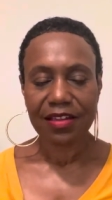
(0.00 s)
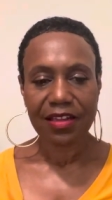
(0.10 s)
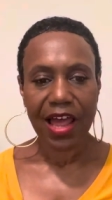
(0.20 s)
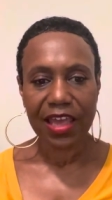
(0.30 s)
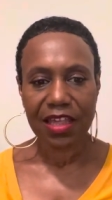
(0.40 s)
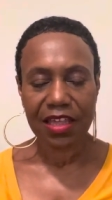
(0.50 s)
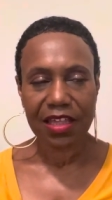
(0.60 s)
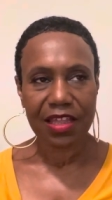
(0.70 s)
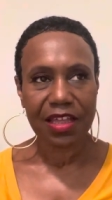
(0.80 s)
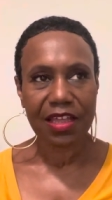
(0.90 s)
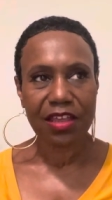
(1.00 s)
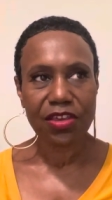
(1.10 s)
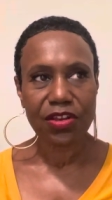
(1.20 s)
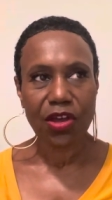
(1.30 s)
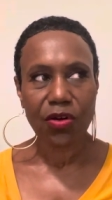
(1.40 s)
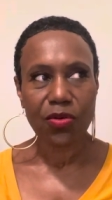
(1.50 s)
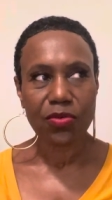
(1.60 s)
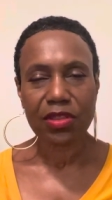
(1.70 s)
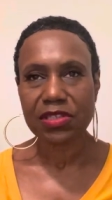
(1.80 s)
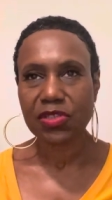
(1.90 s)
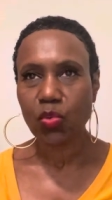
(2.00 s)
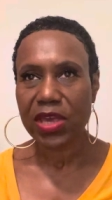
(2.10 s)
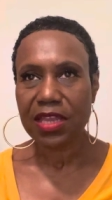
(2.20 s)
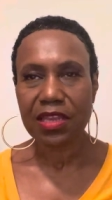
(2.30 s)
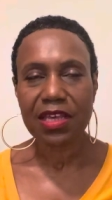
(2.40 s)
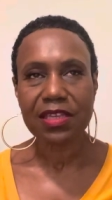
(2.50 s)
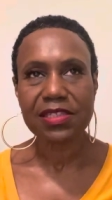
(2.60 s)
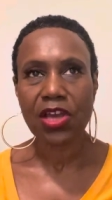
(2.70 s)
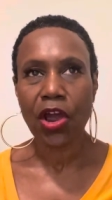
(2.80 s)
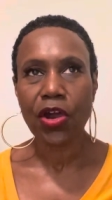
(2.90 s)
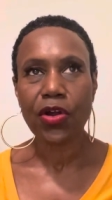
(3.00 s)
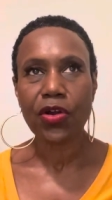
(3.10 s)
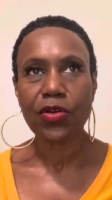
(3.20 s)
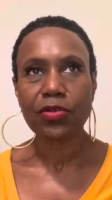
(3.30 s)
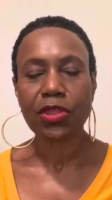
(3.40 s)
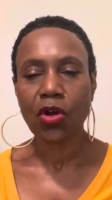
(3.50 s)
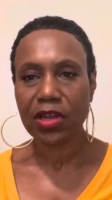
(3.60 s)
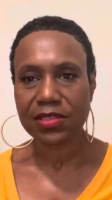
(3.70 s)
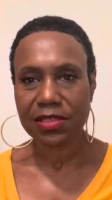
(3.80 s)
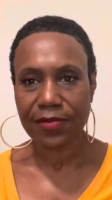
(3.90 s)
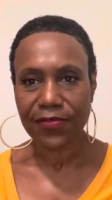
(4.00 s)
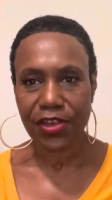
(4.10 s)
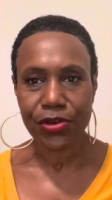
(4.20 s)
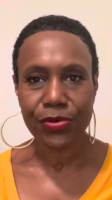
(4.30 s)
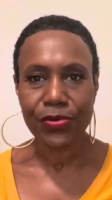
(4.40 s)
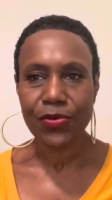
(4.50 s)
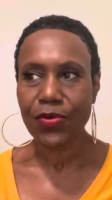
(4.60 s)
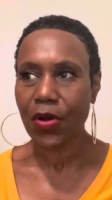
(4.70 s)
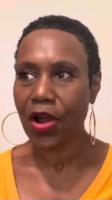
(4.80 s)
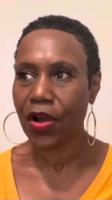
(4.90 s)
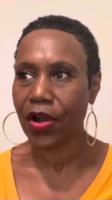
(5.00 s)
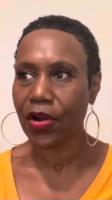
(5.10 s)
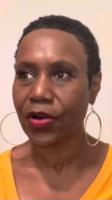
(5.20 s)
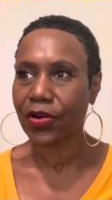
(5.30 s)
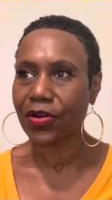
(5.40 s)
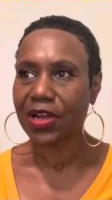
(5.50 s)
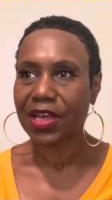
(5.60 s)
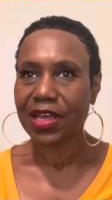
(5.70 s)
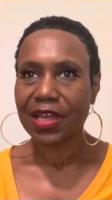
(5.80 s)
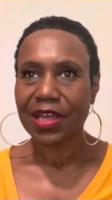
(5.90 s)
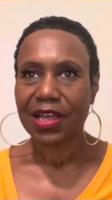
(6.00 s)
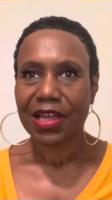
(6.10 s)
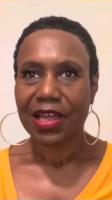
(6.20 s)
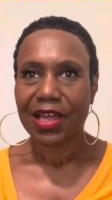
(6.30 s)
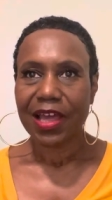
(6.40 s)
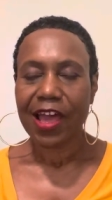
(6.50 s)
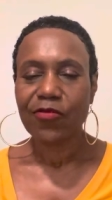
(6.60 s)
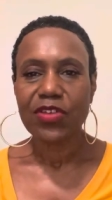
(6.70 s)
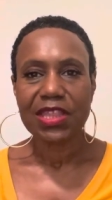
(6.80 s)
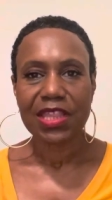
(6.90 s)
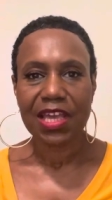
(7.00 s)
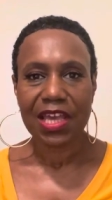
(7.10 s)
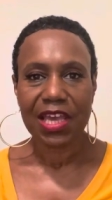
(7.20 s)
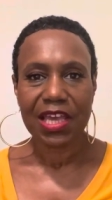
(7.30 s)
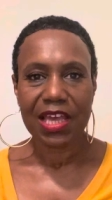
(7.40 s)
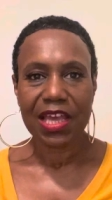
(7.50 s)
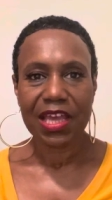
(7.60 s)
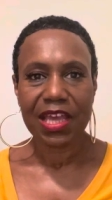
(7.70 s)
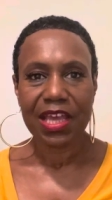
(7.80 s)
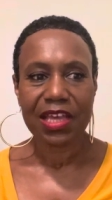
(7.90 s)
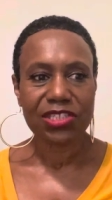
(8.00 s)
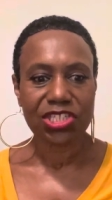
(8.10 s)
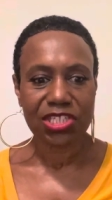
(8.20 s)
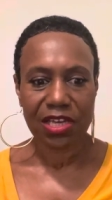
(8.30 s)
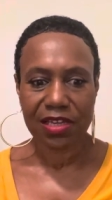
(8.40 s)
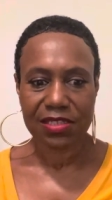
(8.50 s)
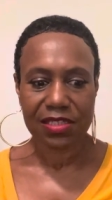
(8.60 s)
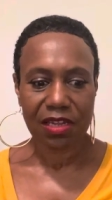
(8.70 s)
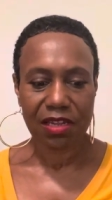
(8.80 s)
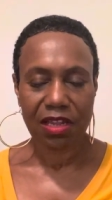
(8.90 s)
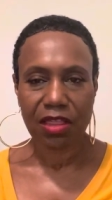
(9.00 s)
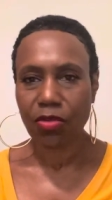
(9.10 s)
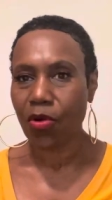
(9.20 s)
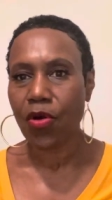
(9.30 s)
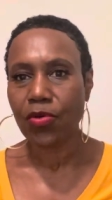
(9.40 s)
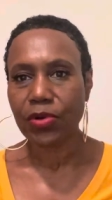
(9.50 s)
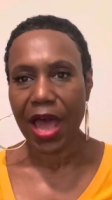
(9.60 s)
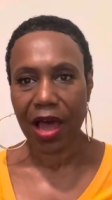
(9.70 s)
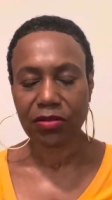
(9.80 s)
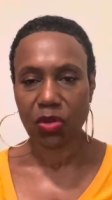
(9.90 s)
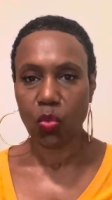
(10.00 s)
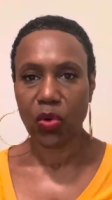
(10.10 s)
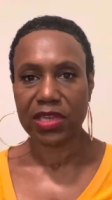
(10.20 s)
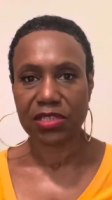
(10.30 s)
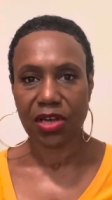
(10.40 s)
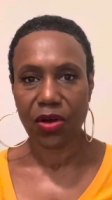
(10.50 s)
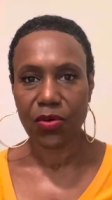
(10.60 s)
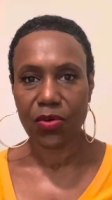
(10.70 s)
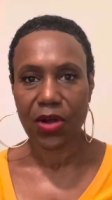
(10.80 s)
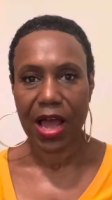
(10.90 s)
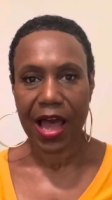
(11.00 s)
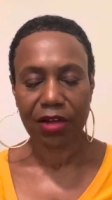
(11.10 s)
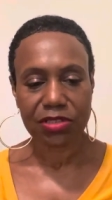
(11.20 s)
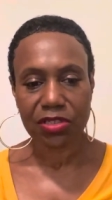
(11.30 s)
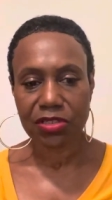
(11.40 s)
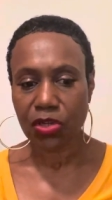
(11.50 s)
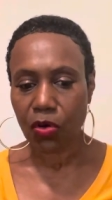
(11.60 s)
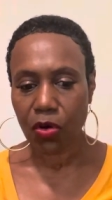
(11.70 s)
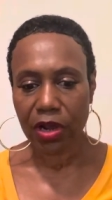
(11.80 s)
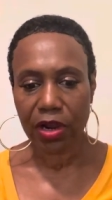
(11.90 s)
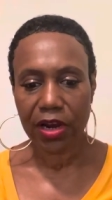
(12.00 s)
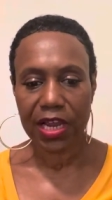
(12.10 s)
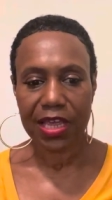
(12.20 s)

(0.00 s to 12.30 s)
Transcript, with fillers: Like, you know, the sweetness, her thoughts of you, her, everything is just thrown out the window, out the door.